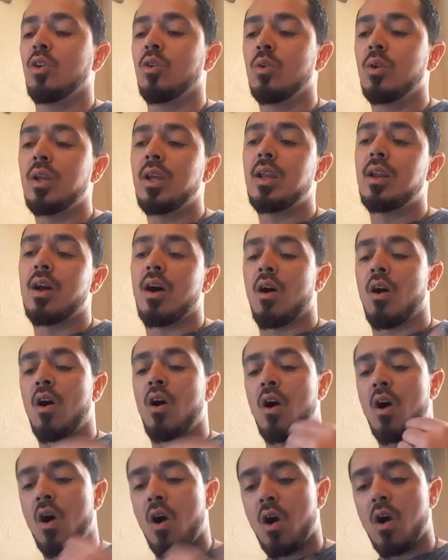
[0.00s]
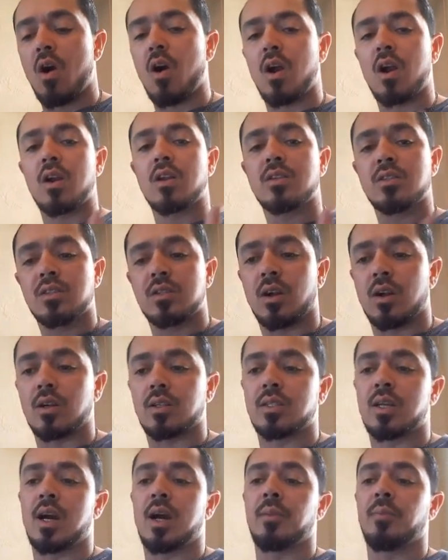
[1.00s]
You need a hard
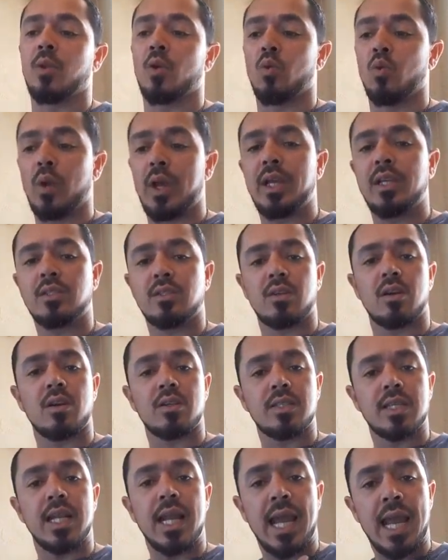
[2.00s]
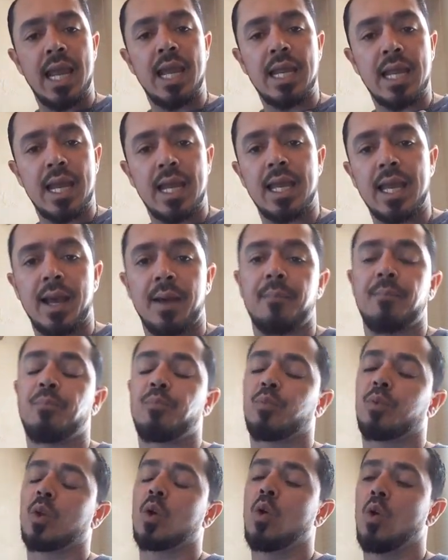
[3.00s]
start time. The race starts at eight A M
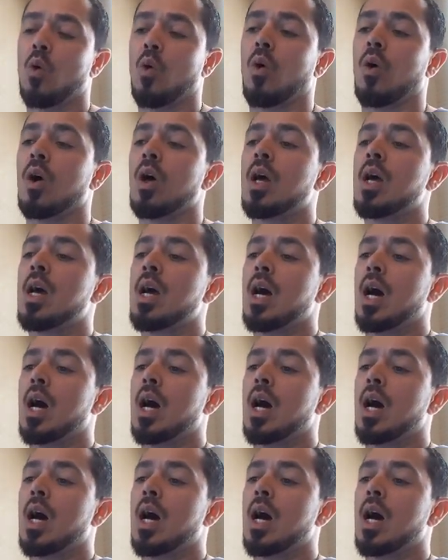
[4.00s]
Cool.